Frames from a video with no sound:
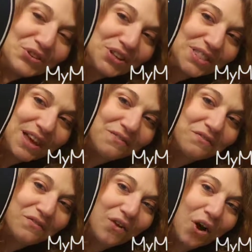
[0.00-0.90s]
Look at
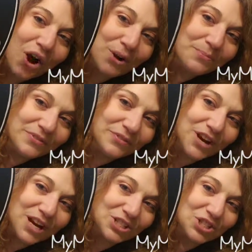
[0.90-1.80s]
that, farm
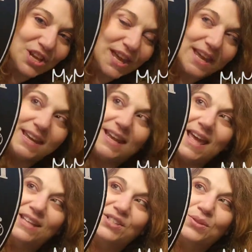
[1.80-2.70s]
fresh.
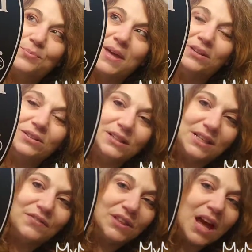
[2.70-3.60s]
It has the metal
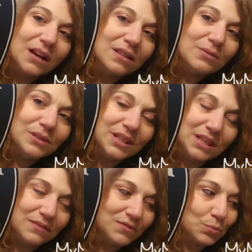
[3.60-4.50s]
leaf. A lot of the
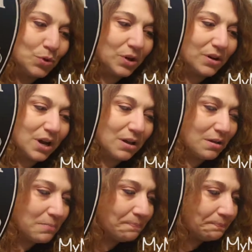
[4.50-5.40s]
leaves were,
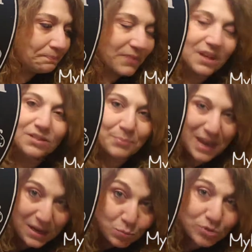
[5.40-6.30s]
um,
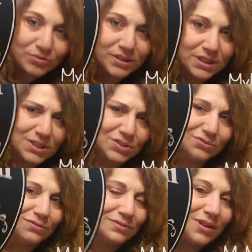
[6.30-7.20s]
the paint was really
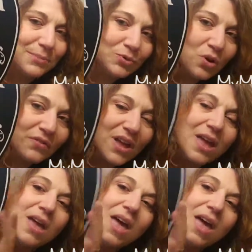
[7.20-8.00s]
scraped off.